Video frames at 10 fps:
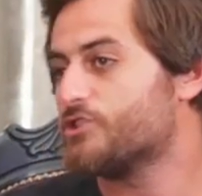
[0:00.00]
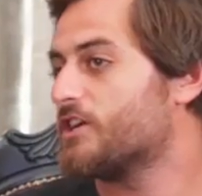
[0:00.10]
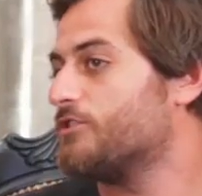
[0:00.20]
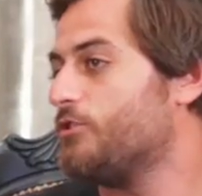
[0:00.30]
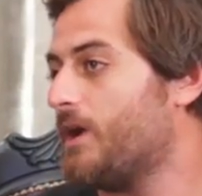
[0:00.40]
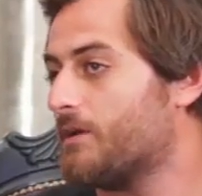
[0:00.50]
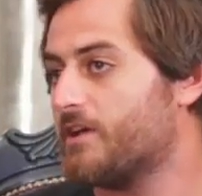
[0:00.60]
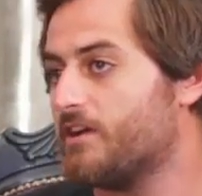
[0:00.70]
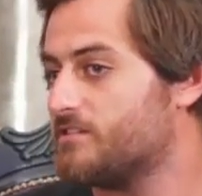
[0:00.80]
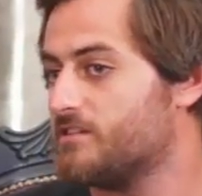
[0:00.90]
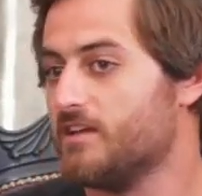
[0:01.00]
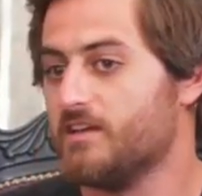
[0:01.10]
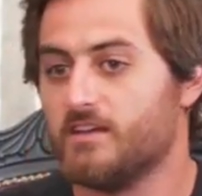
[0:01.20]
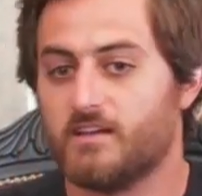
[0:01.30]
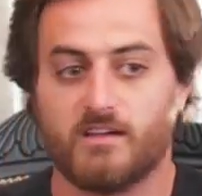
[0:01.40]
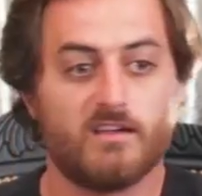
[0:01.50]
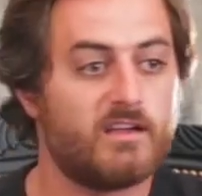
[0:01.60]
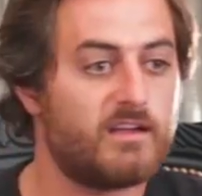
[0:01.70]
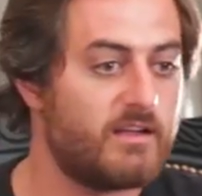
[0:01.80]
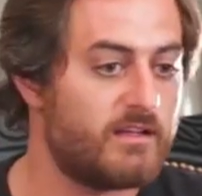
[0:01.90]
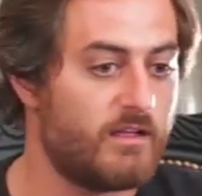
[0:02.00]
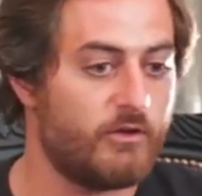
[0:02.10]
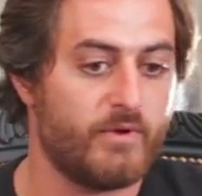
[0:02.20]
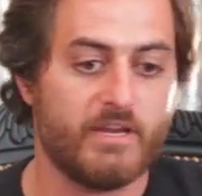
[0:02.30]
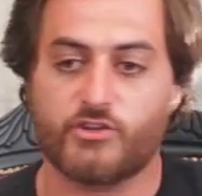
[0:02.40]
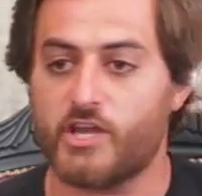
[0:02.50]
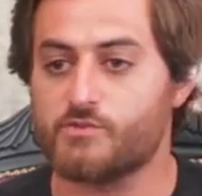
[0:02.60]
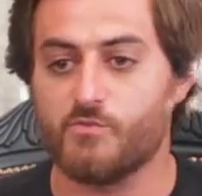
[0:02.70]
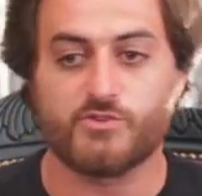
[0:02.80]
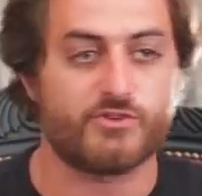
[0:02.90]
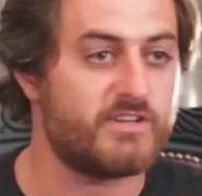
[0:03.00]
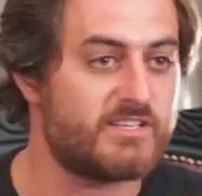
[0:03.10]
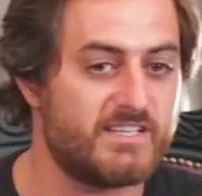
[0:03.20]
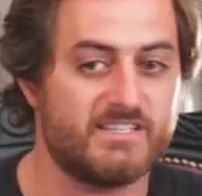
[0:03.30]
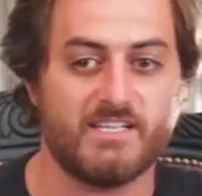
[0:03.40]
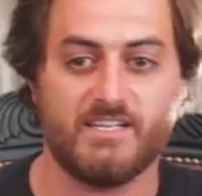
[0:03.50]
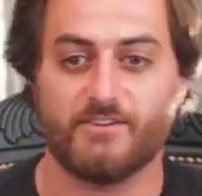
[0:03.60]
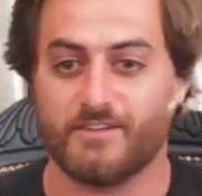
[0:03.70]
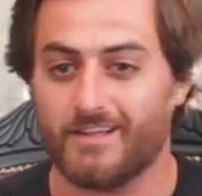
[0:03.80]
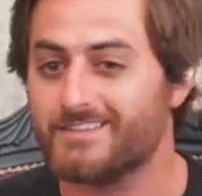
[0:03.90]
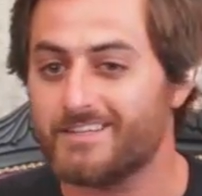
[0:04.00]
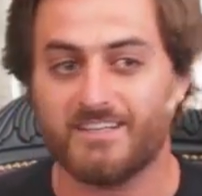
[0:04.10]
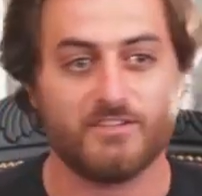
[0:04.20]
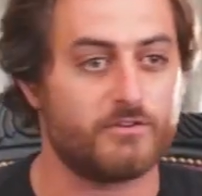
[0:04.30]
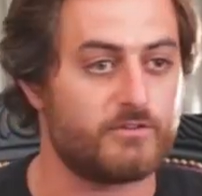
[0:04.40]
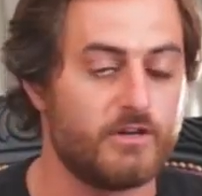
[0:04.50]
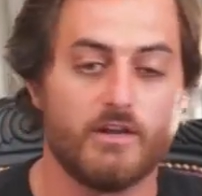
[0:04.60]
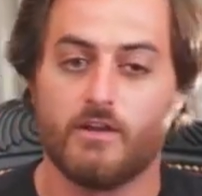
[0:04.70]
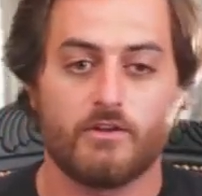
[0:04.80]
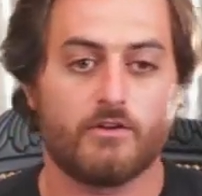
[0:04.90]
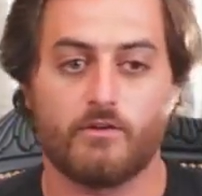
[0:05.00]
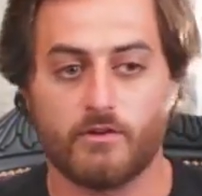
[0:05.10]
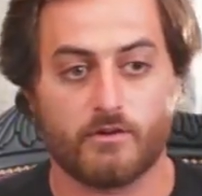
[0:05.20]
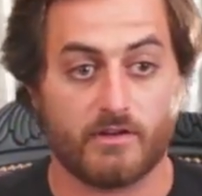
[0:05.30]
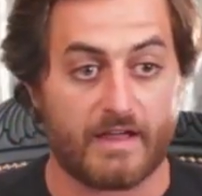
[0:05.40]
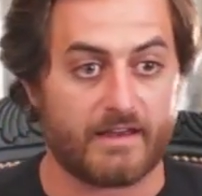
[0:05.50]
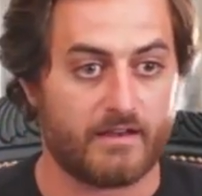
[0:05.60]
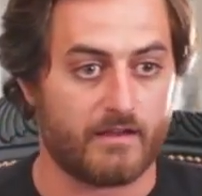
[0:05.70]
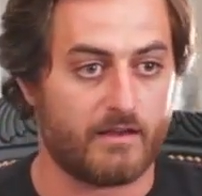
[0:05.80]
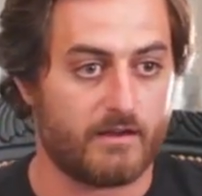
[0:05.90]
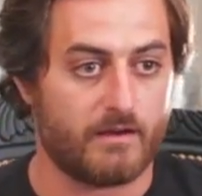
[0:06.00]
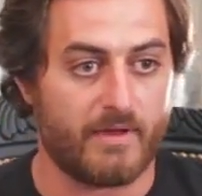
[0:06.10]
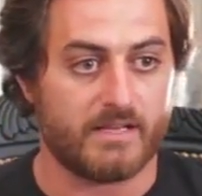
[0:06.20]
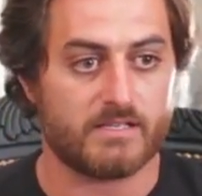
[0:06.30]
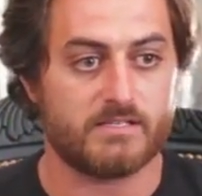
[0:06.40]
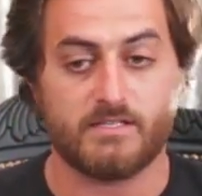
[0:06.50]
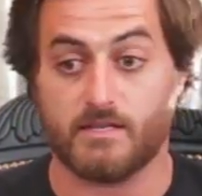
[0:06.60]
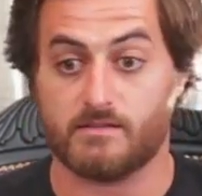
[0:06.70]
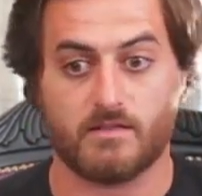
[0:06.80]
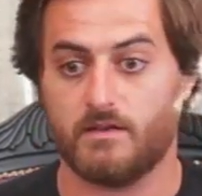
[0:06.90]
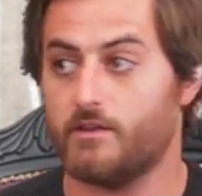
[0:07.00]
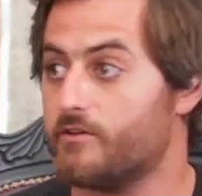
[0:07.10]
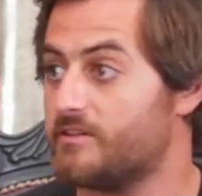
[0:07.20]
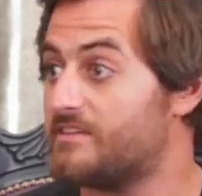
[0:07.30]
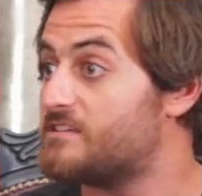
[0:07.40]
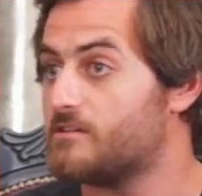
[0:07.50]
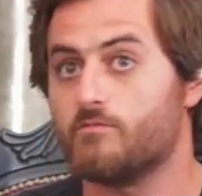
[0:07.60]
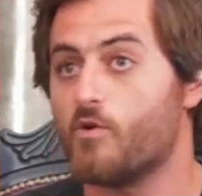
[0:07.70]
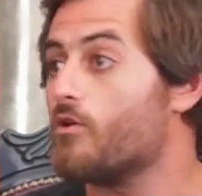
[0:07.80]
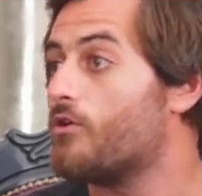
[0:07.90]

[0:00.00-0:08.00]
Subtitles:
And I wish I could go back, because you really change moods. You're in a city, you're in London, you're in like an amazing city, and then suddenly you're in the desert in